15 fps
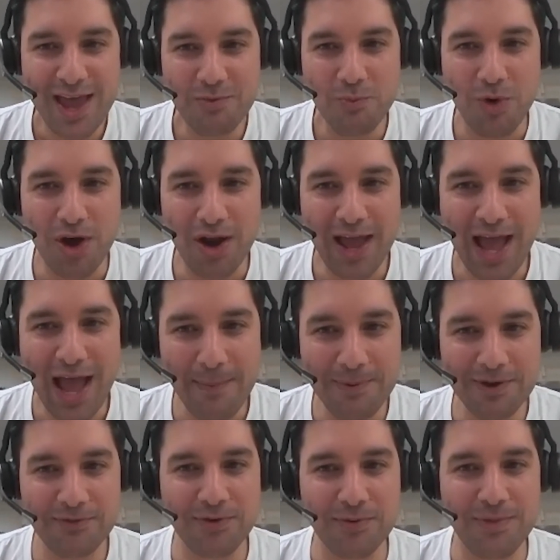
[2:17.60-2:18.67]
What
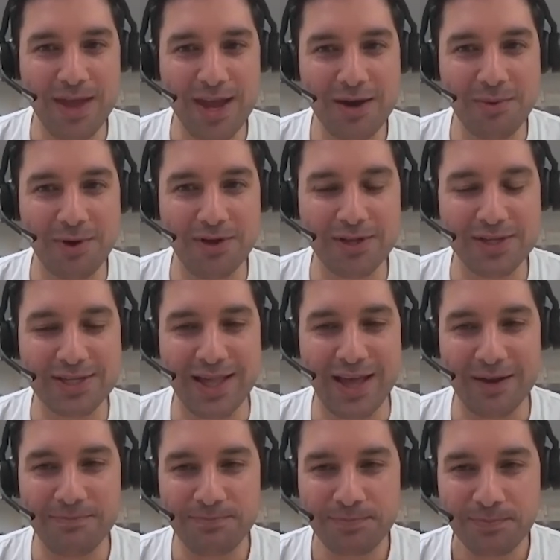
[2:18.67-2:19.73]
happened from there was
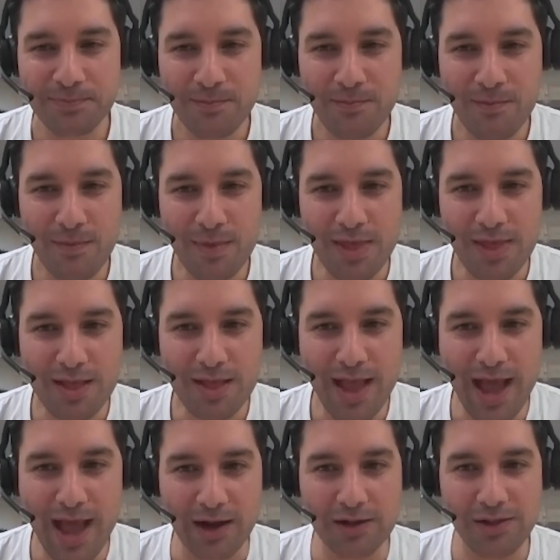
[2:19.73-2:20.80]
that
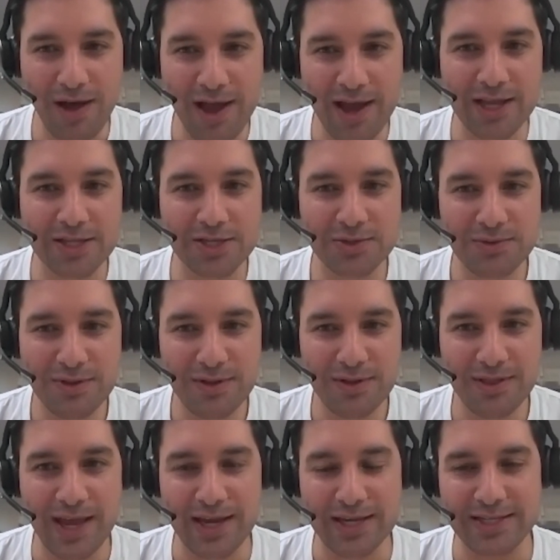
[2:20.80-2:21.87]
our clients,
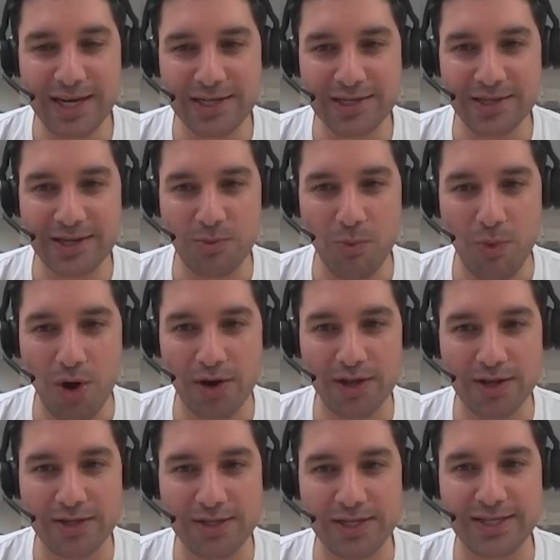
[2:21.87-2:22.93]
they essentially
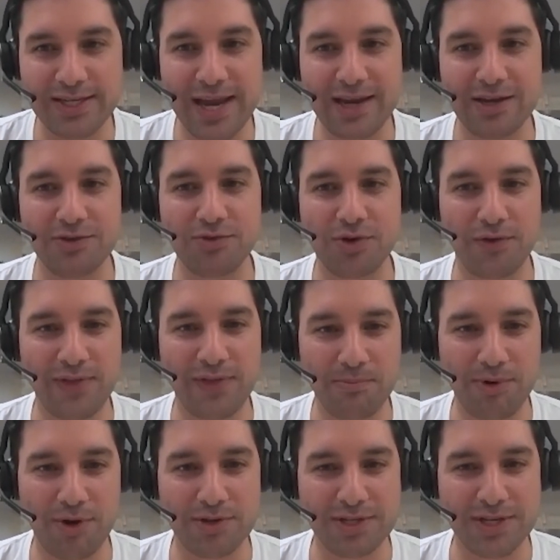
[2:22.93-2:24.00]
wanted to take control of that
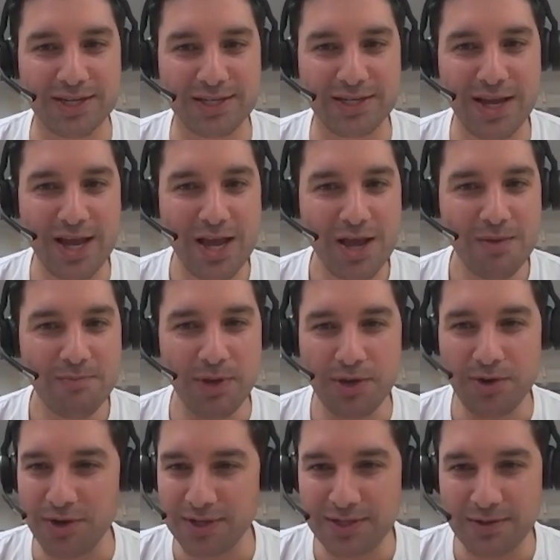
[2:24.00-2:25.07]
process,
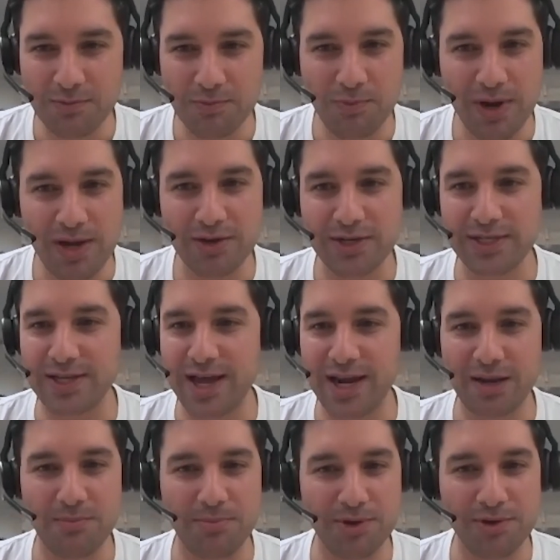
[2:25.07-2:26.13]
because when you're
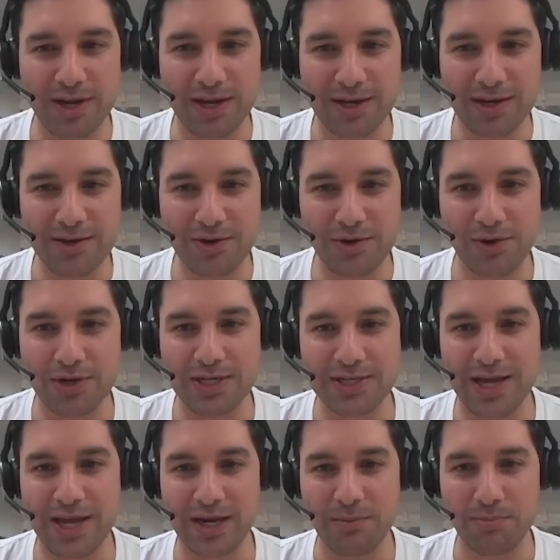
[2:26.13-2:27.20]
designing a building or you're
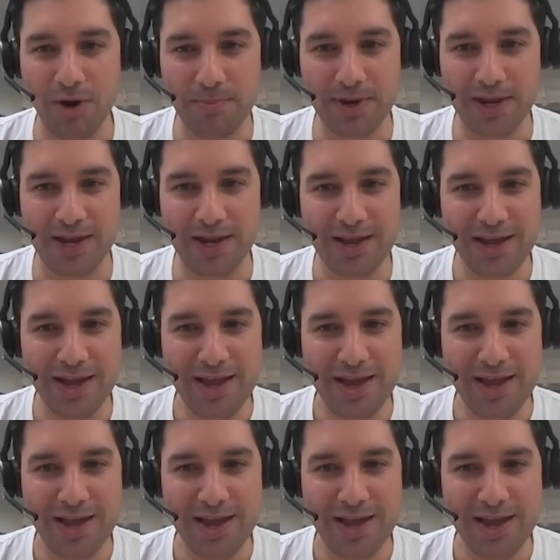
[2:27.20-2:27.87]
designing a property,